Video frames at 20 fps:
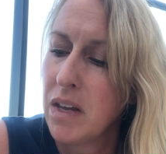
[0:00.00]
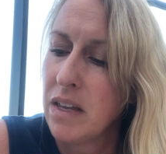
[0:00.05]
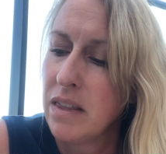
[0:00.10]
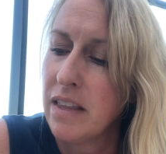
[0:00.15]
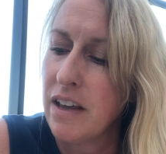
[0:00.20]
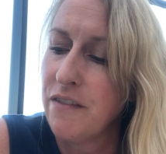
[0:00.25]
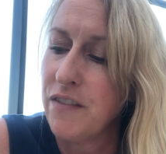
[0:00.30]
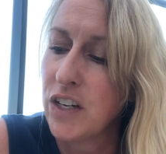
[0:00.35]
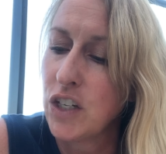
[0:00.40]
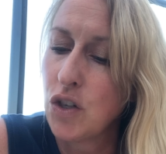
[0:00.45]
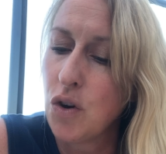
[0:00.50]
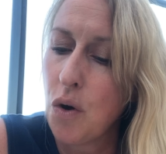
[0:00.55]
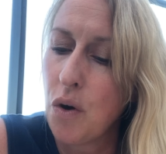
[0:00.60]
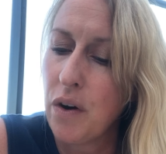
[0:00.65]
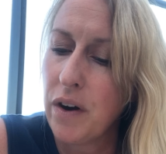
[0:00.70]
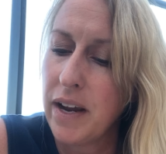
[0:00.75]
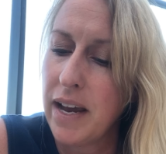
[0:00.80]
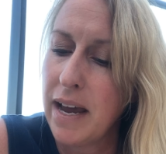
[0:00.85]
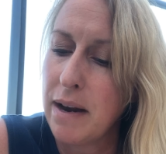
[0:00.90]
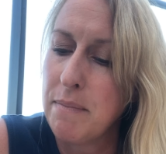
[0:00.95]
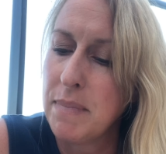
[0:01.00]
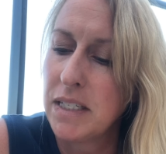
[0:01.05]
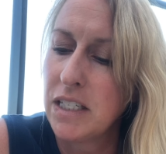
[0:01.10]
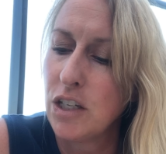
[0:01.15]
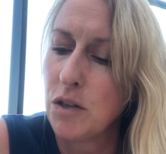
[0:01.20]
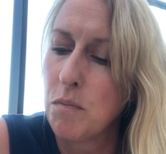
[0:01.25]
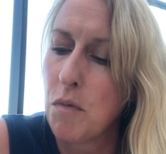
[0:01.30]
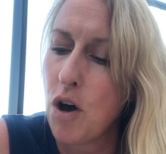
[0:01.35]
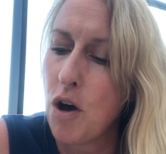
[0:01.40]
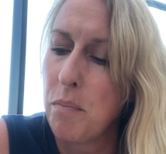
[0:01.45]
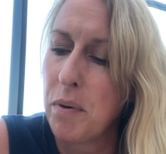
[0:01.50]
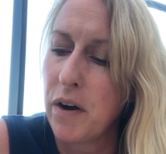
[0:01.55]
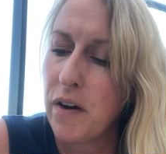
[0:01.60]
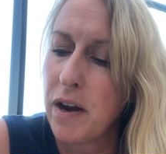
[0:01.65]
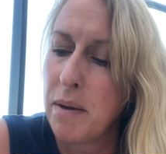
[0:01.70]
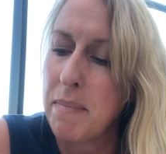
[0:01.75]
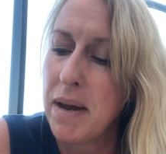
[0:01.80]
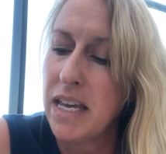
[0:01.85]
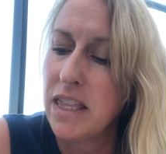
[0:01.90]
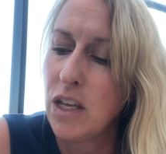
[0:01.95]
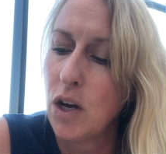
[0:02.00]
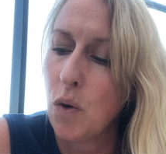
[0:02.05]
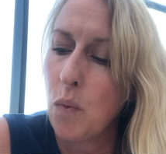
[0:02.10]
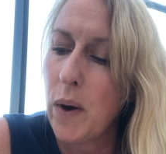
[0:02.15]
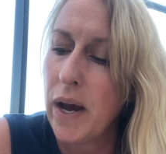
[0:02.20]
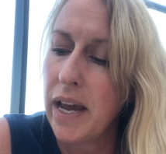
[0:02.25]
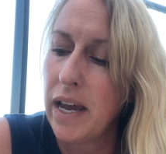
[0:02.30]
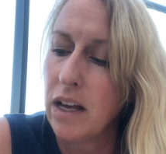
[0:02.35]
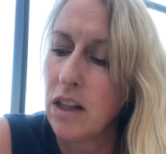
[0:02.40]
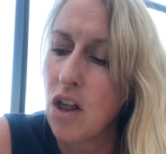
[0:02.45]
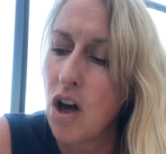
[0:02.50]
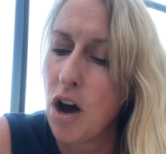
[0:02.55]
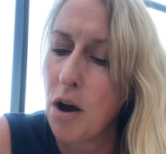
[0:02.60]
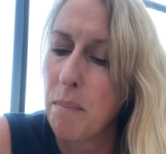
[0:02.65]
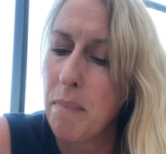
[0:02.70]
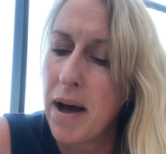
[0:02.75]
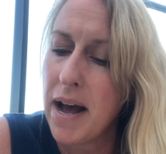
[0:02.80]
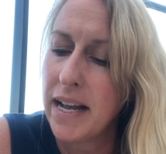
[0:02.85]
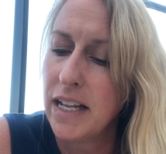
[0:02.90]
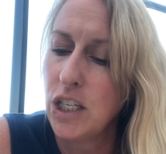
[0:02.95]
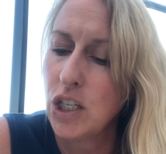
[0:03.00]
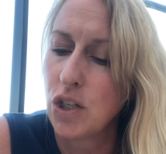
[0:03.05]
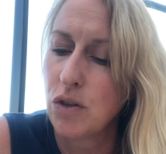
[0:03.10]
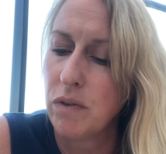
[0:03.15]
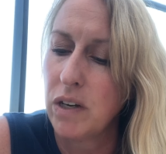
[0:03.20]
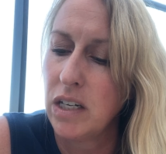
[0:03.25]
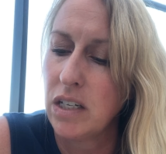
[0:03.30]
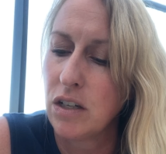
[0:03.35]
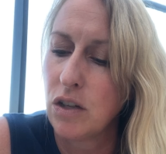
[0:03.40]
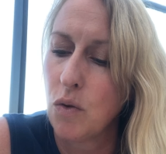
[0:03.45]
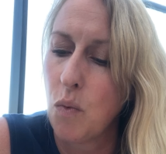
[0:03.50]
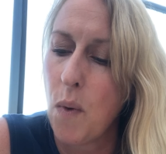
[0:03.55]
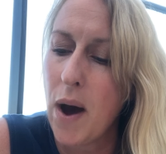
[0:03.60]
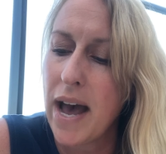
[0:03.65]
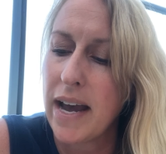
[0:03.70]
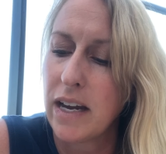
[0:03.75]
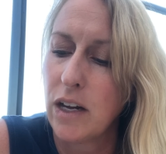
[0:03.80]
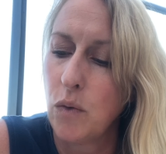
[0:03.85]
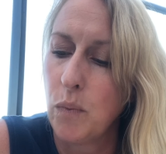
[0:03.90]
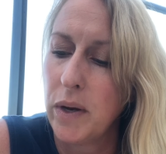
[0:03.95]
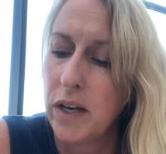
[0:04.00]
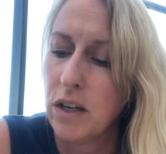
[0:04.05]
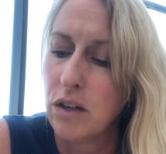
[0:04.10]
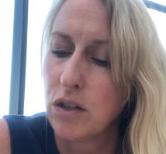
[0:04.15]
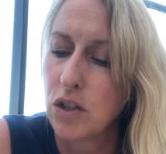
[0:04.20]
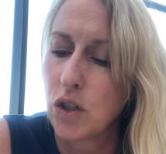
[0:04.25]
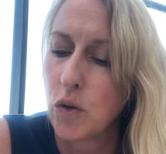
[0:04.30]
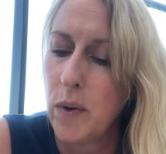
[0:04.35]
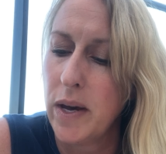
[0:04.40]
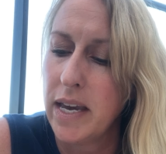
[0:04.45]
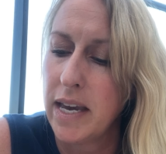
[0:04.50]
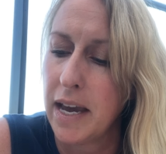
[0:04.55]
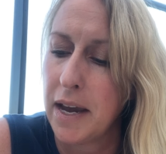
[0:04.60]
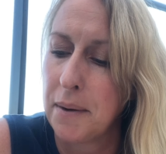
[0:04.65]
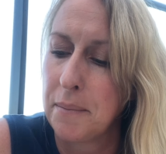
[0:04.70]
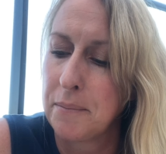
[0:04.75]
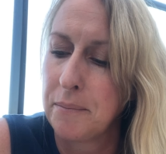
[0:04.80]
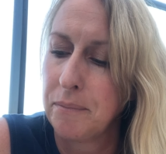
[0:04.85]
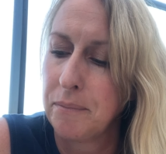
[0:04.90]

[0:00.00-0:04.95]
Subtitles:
Then Victoria and Mrs. Mulberry made their way along Pine Street, the wagon wheels squeaking.